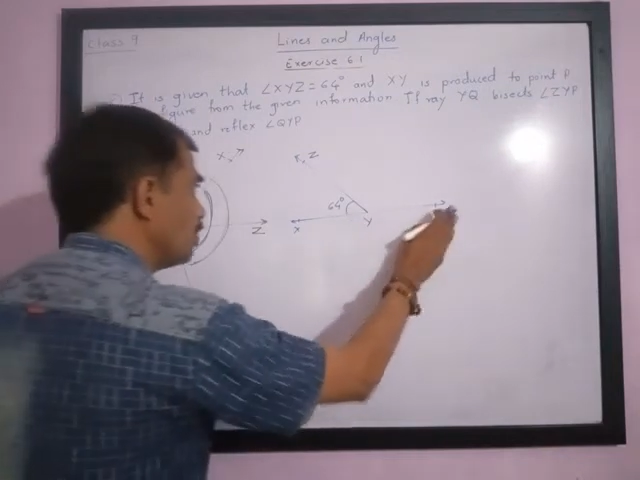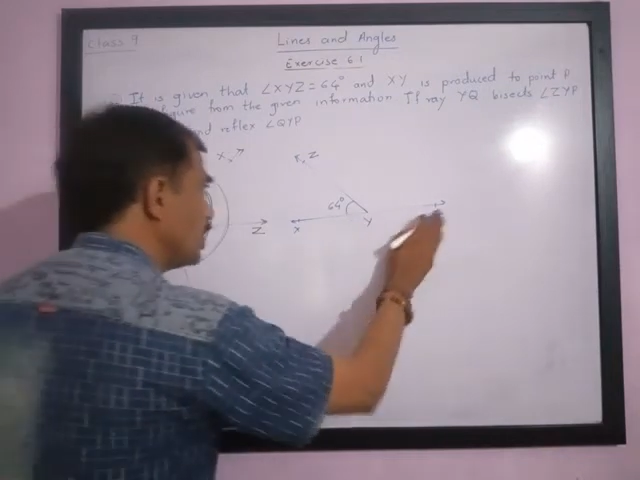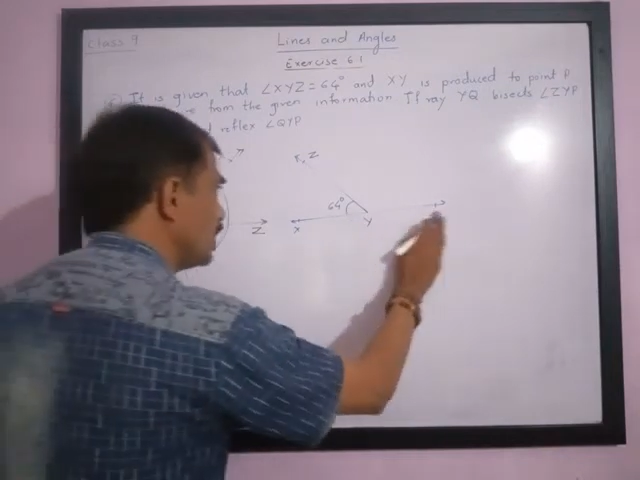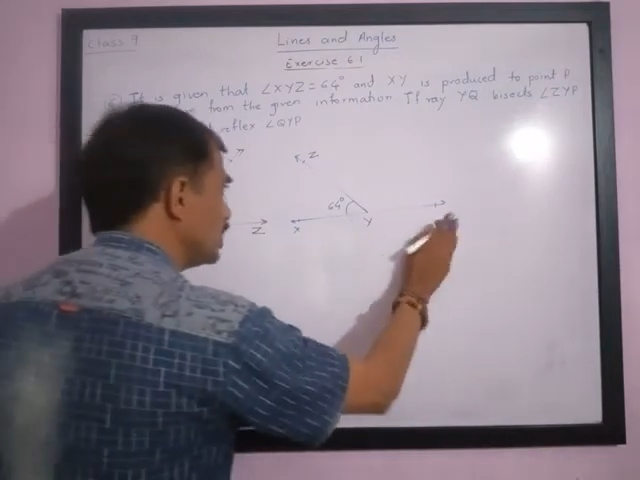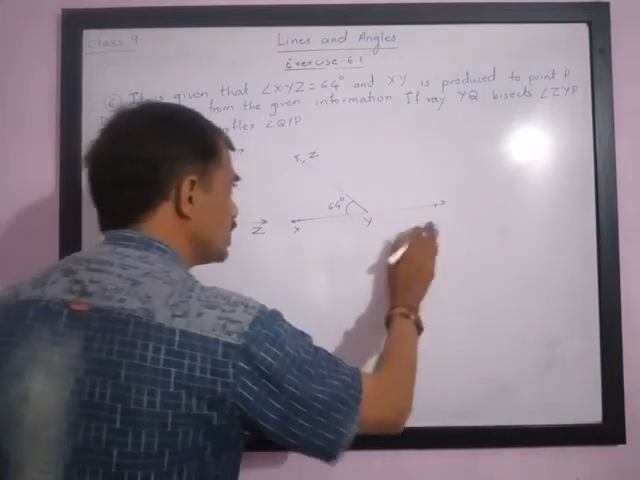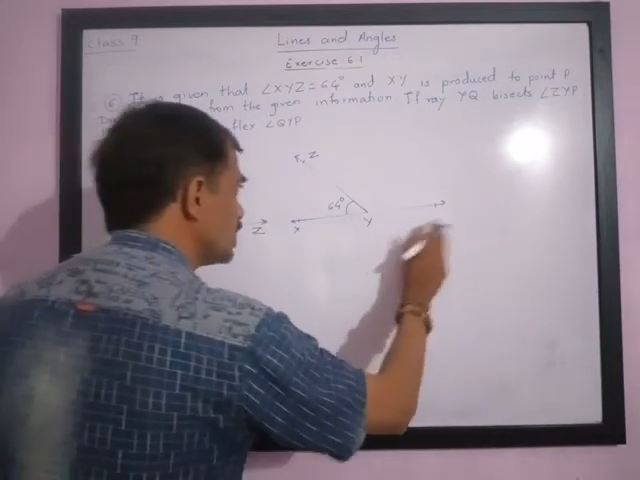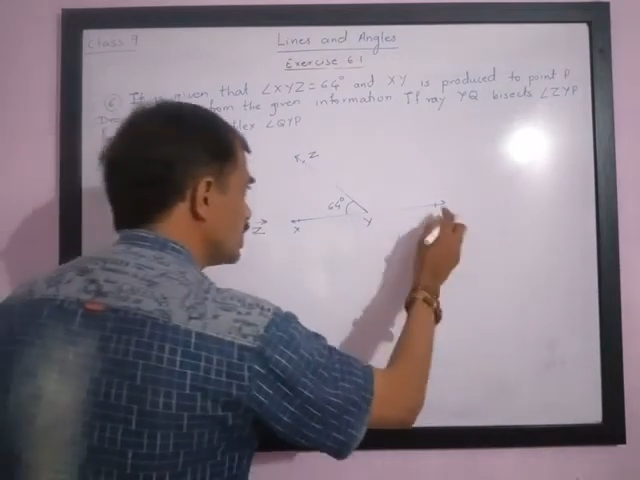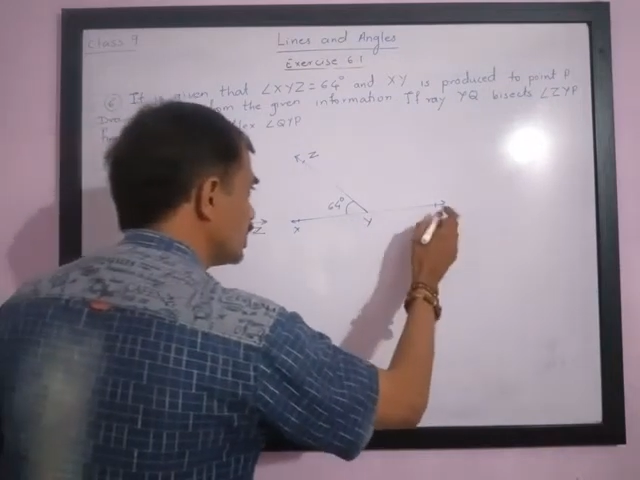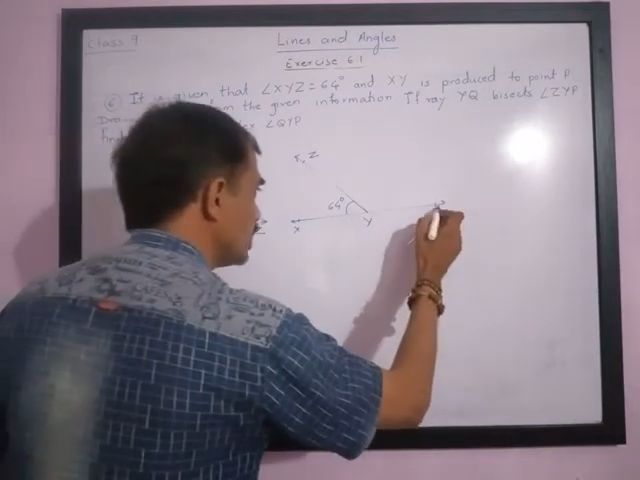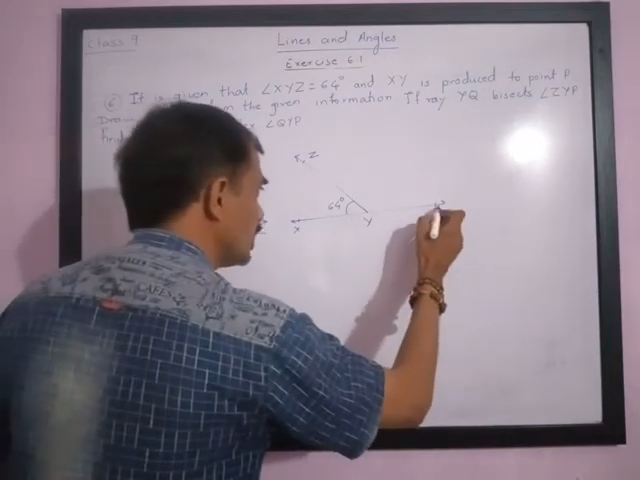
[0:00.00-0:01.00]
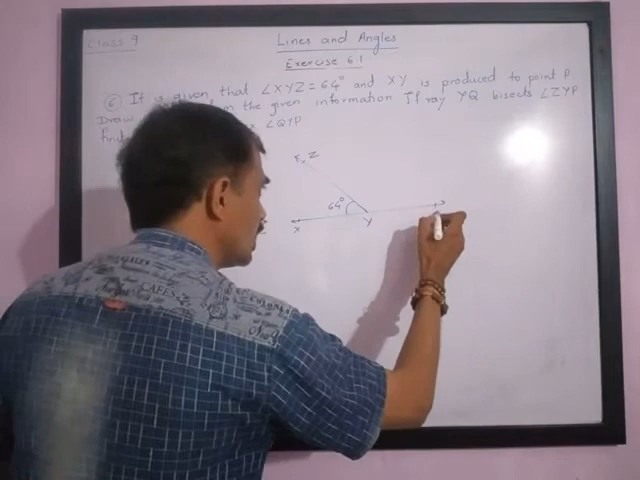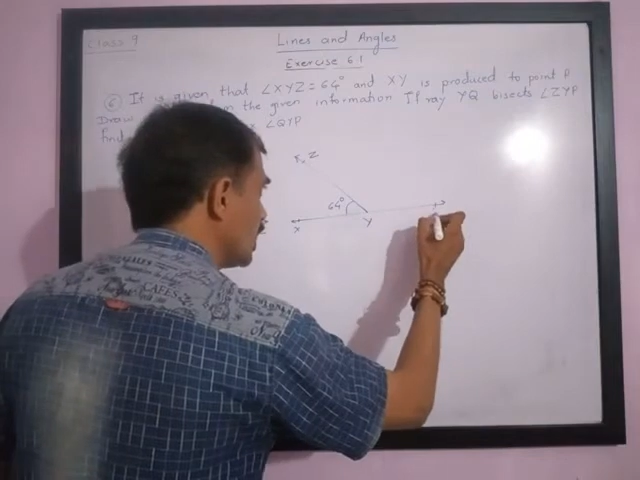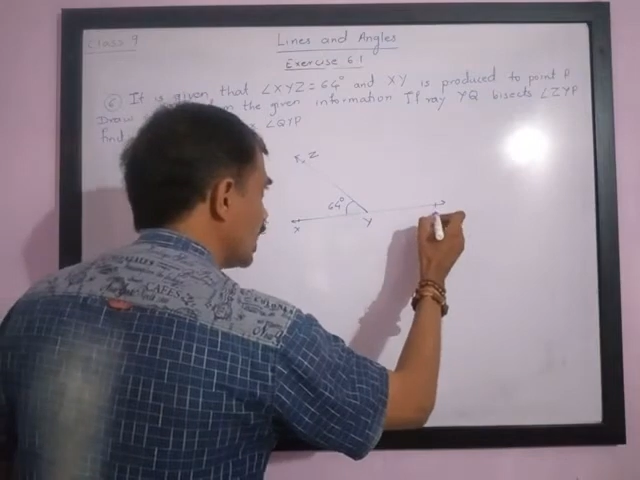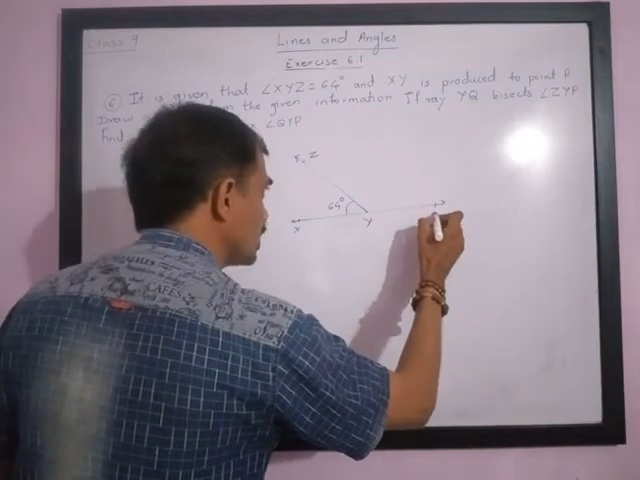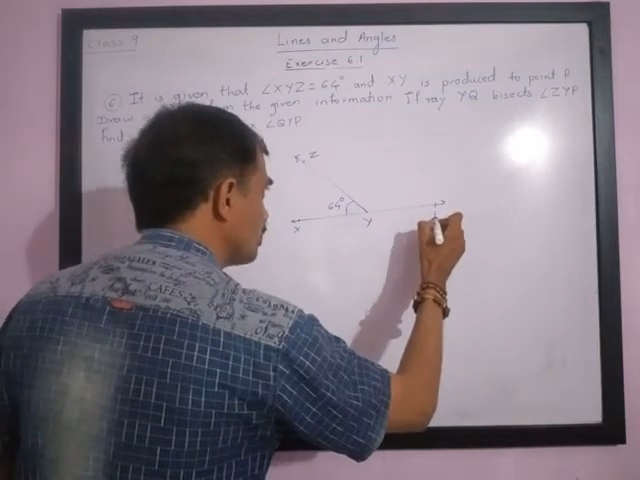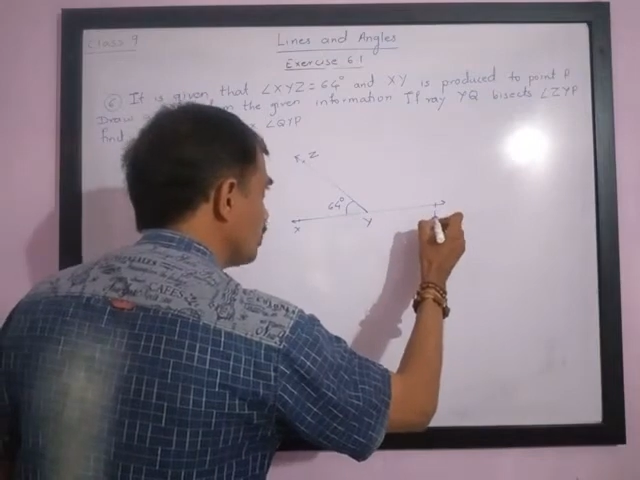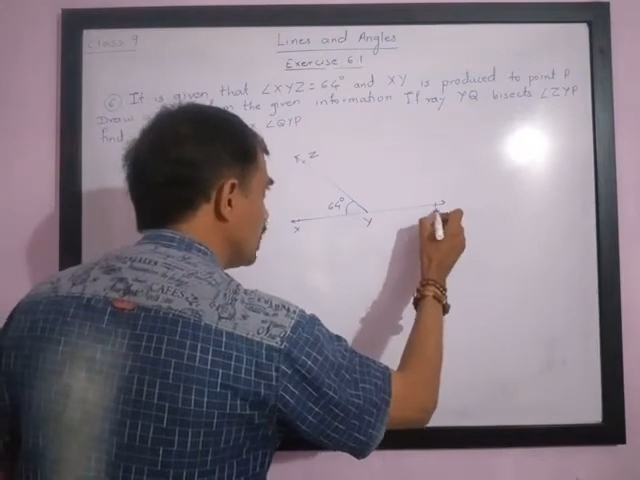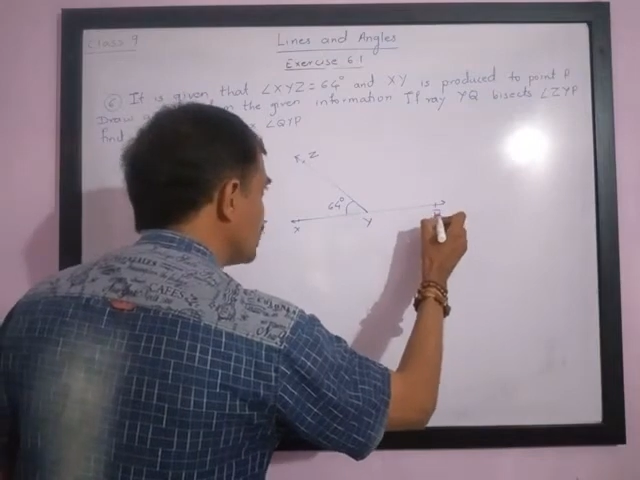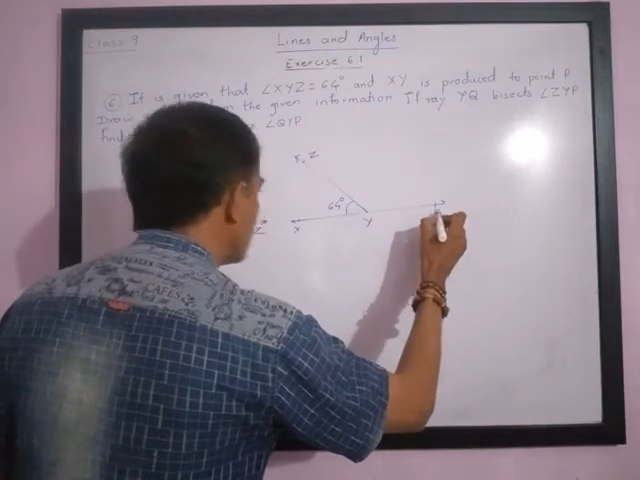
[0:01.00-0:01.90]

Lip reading: is, XP is the